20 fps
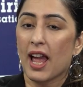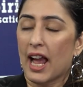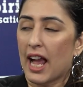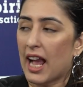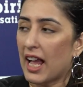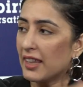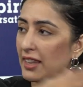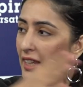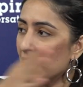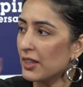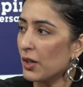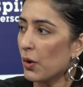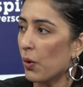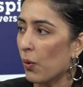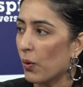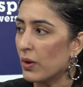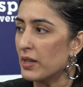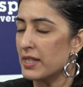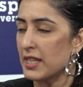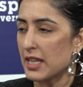and then the
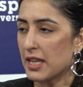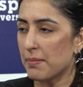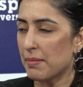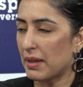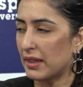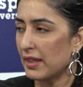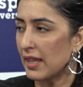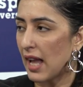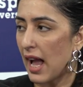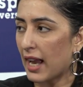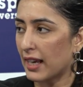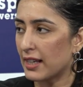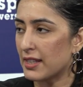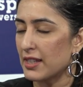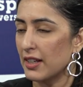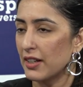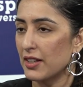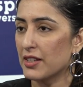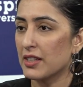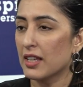whole team and the
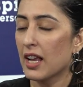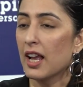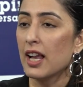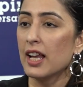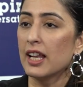actors.